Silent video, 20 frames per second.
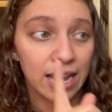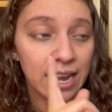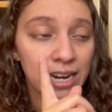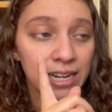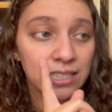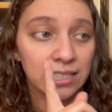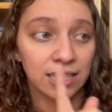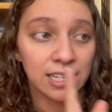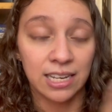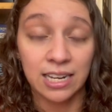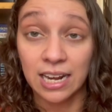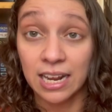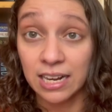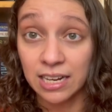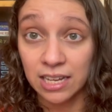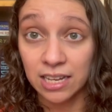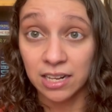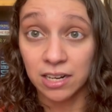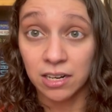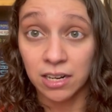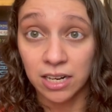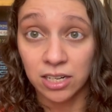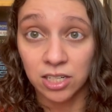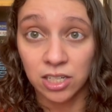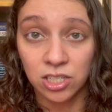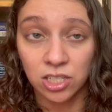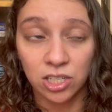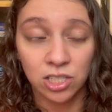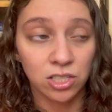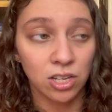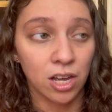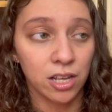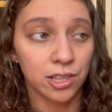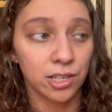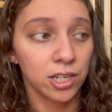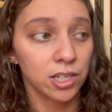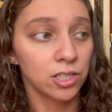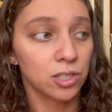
and it's a Canadian Indigenous author,